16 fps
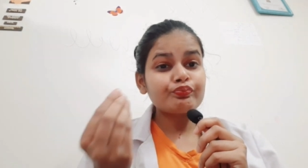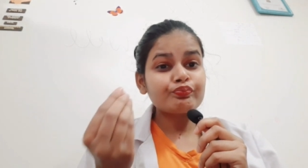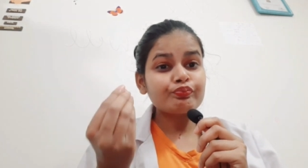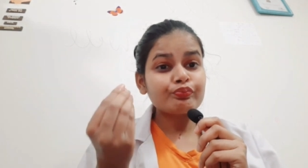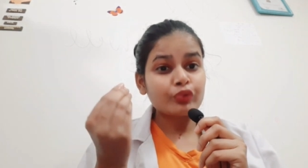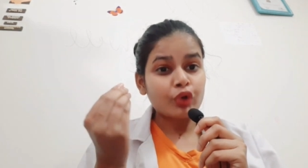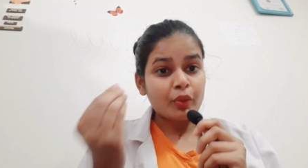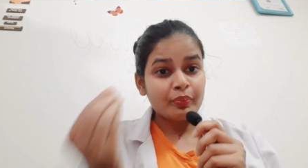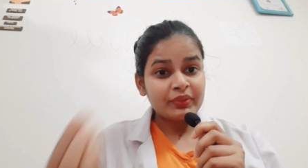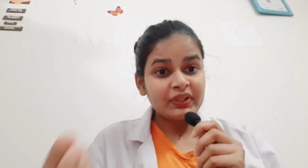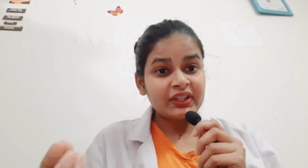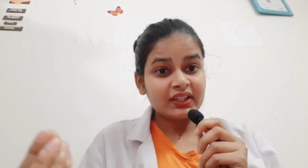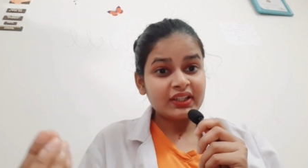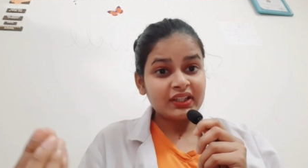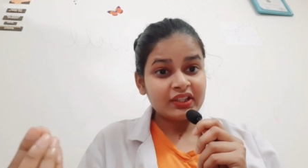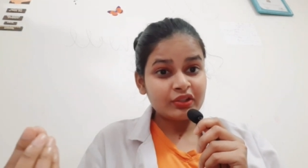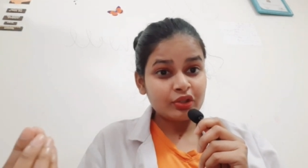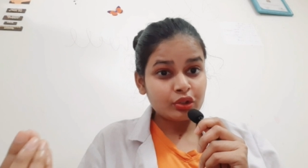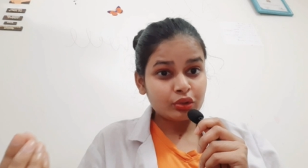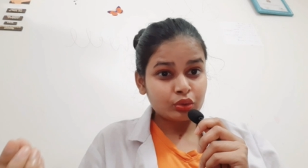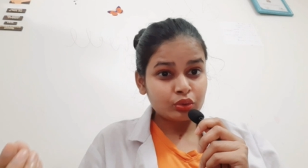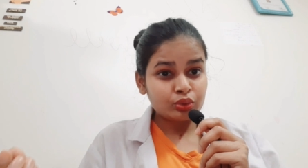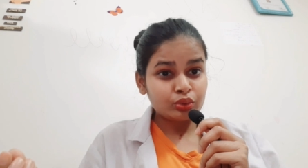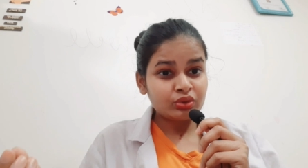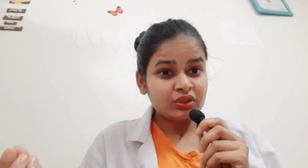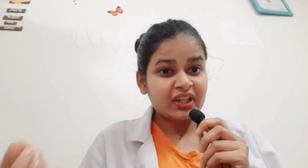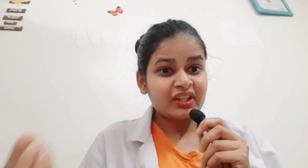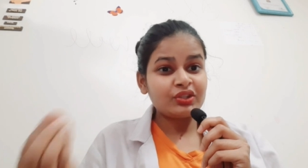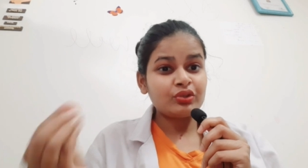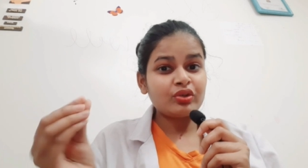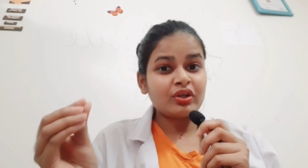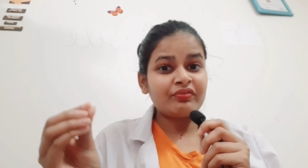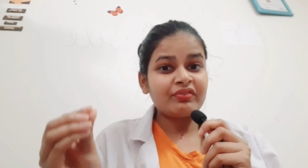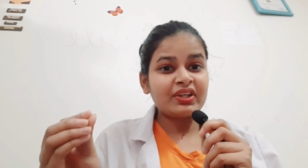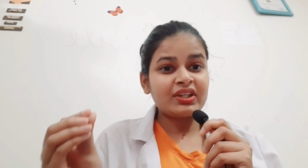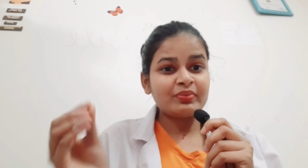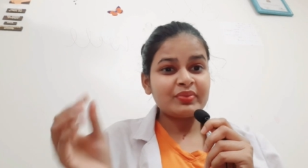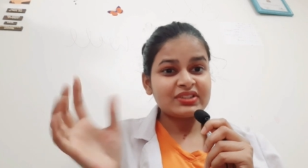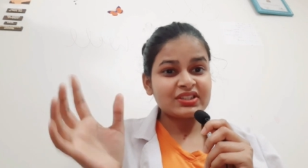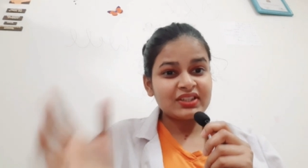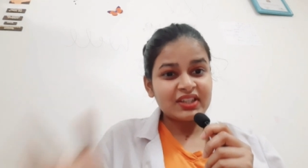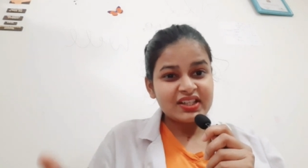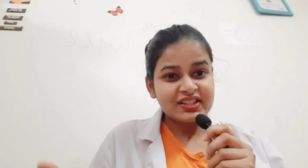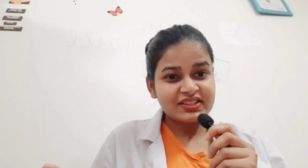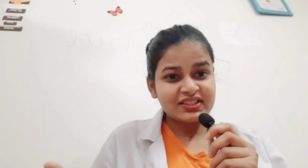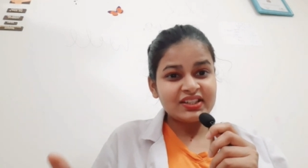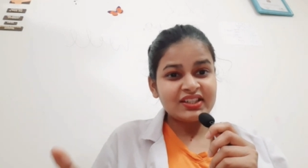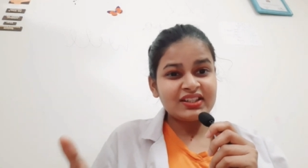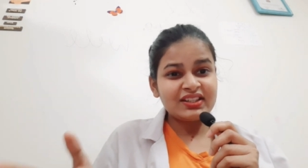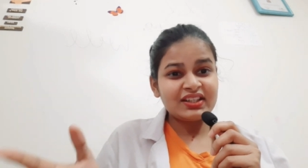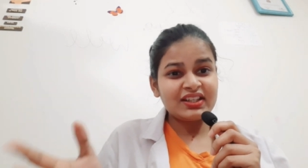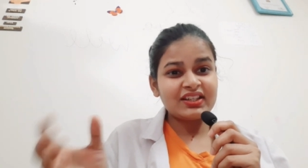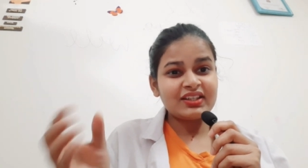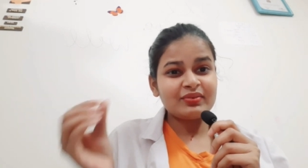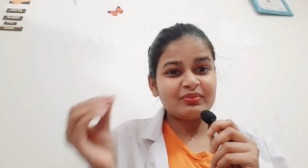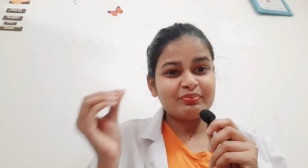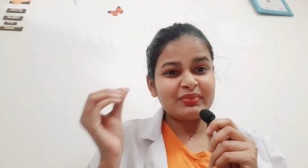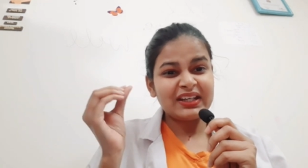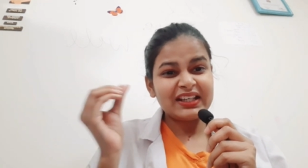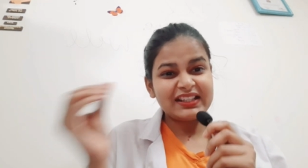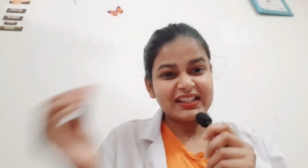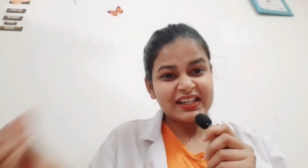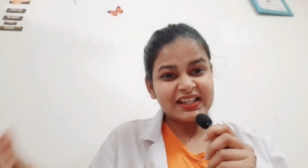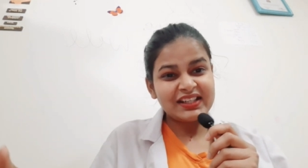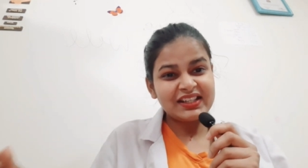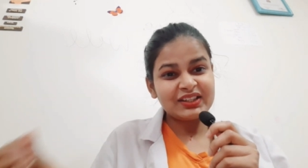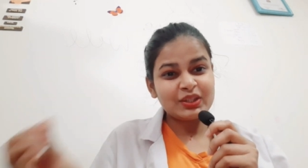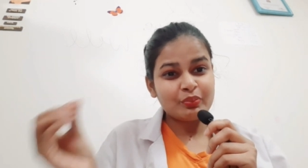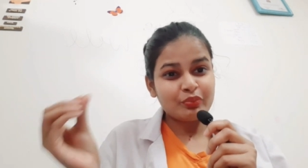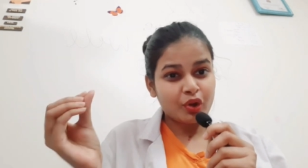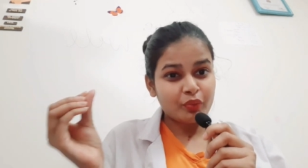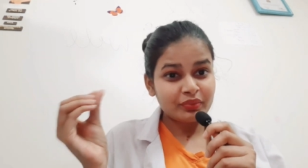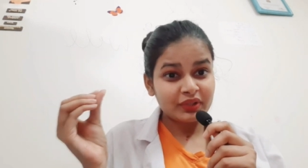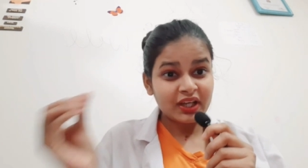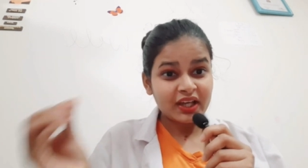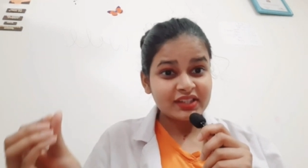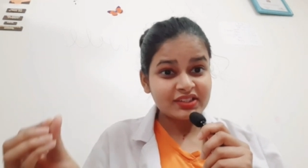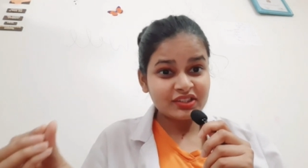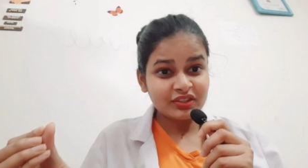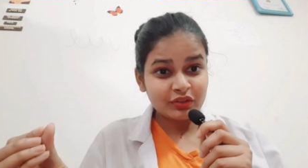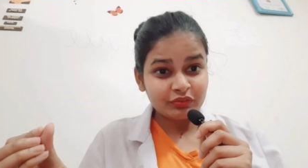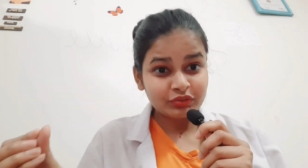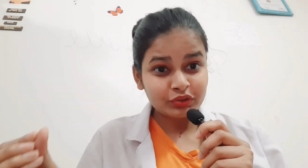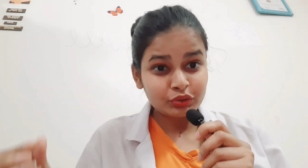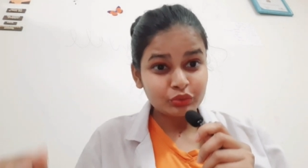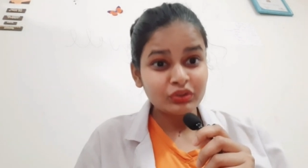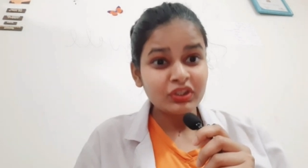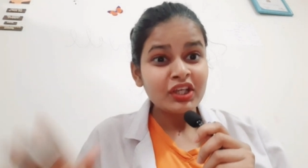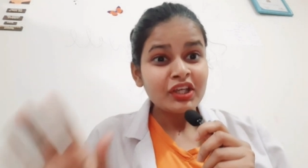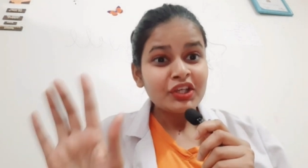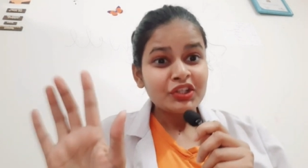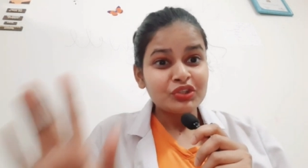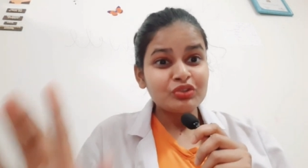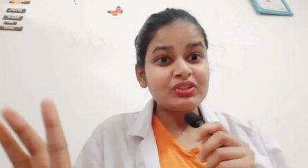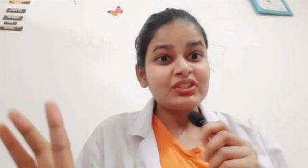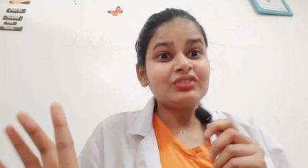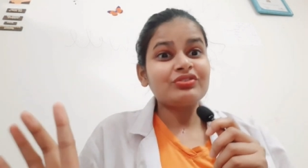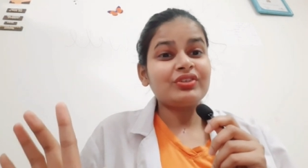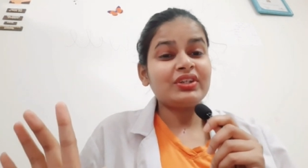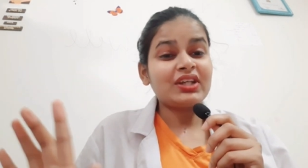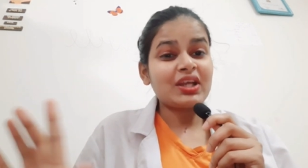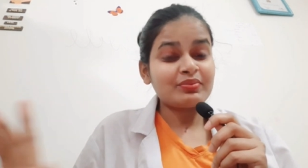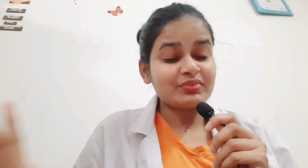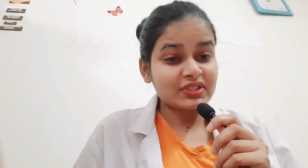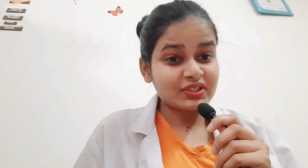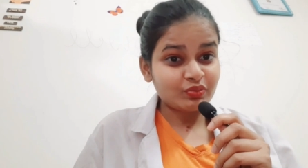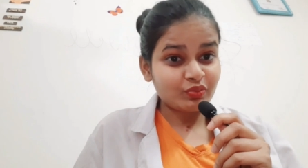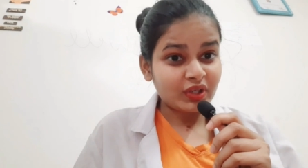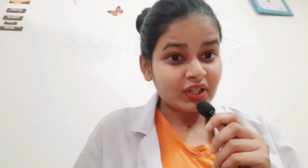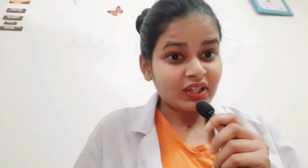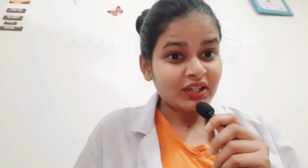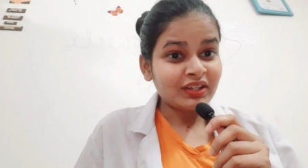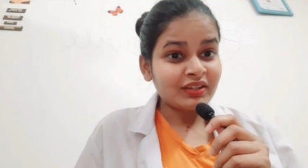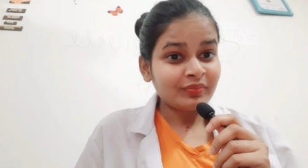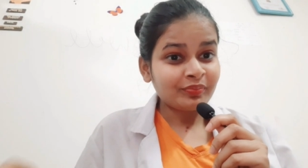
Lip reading: properly clean your tooth and you are very much lazy in maintaining the proper hygiene of the tooth, you need 3 times as well.